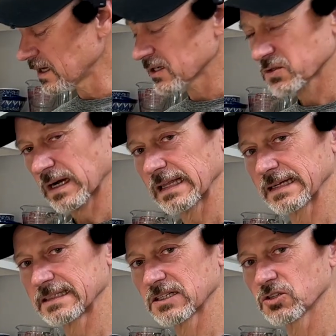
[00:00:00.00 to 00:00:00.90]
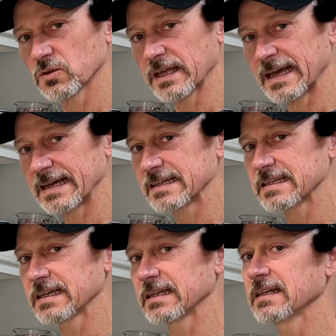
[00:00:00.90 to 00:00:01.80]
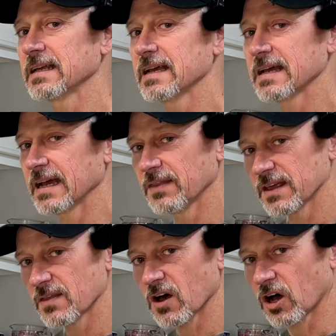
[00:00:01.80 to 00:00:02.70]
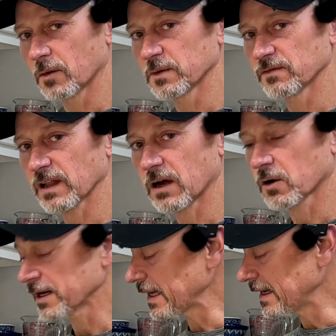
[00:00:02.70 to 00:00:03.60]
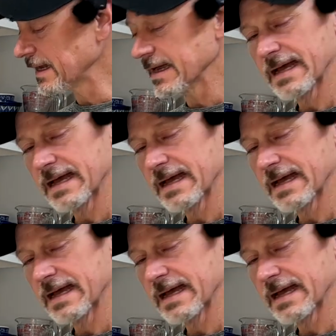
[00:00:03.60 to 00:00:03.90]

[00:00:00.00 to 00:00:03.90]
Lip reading: So I like to do the eggs in, and then the almond flour in,